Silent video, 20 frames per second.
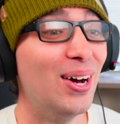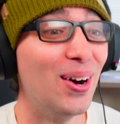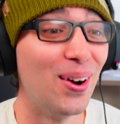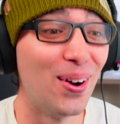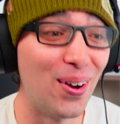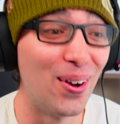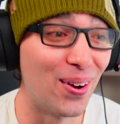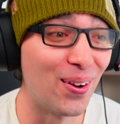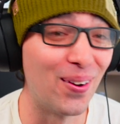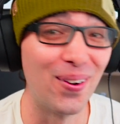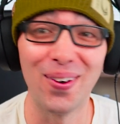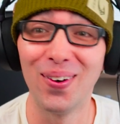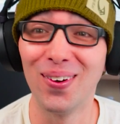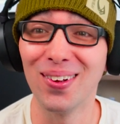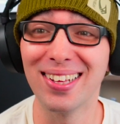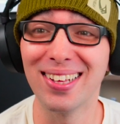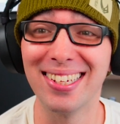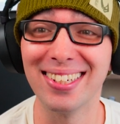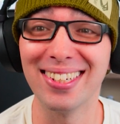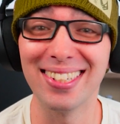
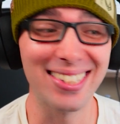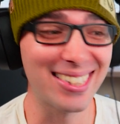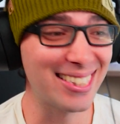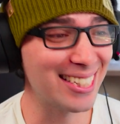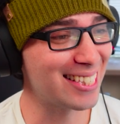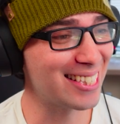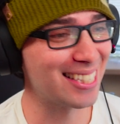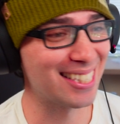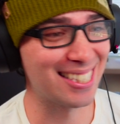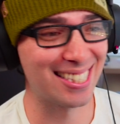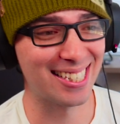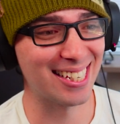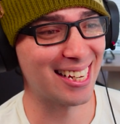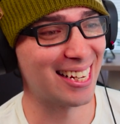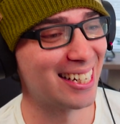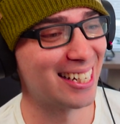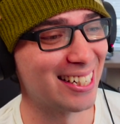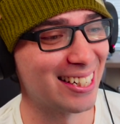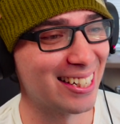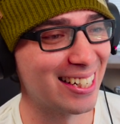Oh dude, this is sick,
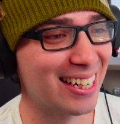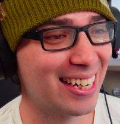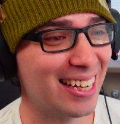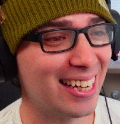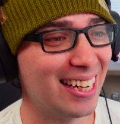dude.